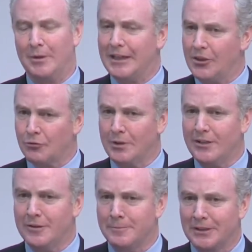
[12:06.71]
We need
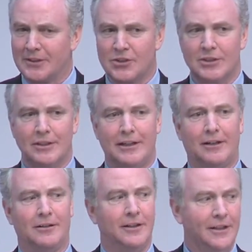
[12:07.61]
3 of them to listen to
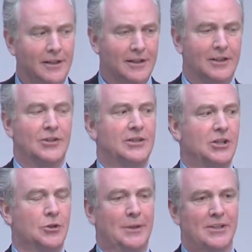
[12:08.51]
their
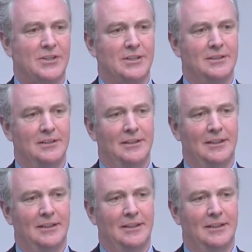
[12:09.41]
constituents